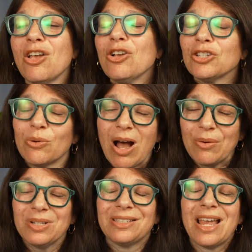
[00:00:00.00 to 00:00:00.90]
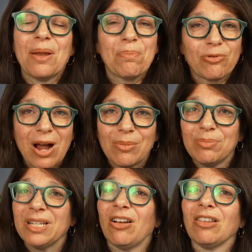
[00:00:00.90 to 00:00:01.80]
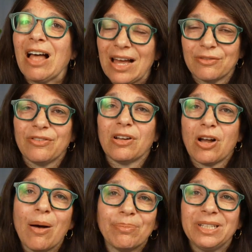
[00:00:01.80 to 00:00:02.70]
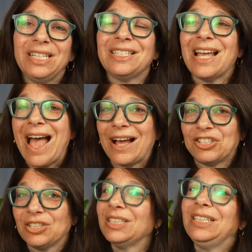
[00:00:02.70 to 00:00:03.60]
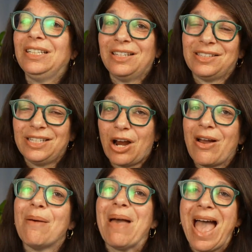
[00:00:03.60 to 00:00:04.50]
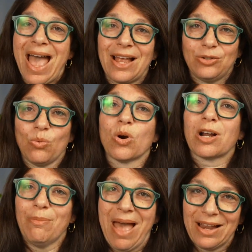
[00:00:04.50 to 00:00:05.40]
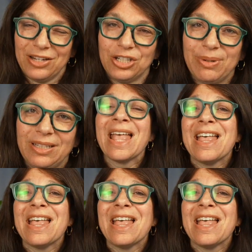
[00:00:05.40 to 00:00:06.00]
So I would say probably a lot of companies actually need the CRM and work management.